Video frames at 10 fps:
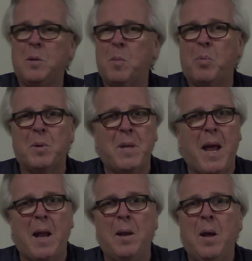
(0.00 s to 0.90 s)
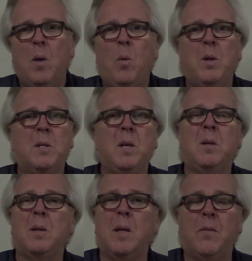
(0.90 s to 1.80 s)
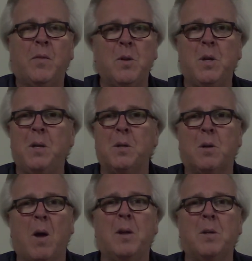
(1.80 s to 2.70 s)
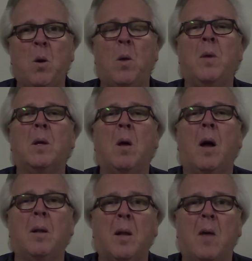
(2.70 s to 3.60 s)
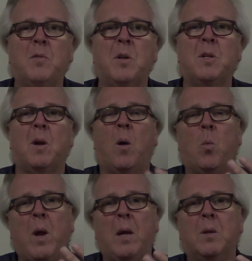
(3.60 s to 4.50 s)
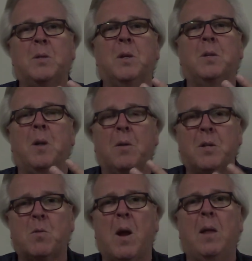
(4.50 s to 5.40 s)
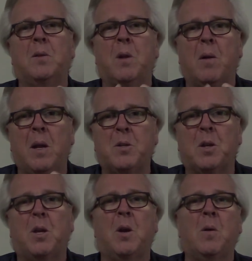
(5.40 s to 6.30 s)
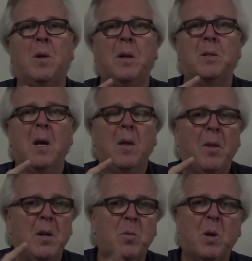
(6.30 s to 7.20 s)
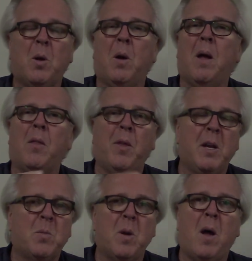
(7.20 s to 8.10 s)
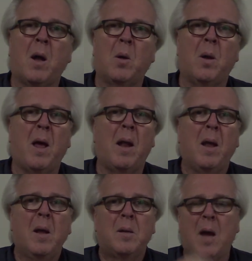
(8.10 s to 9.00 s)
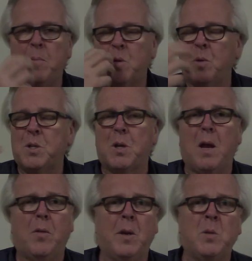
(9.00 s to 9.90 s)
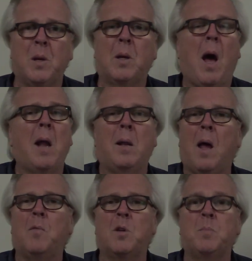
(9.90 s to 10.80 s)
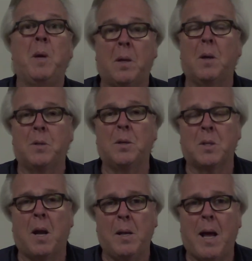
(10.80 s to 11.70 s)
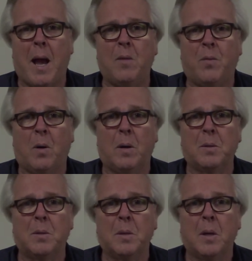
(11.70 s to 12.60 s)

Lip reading: pretend. We just need to live for Jesus Christ, knowing that God loves us in our weaknesses, in our strengths, in our insecurities, things we're good at, things we're not good at, times where we say things that God loves us because his son died for us.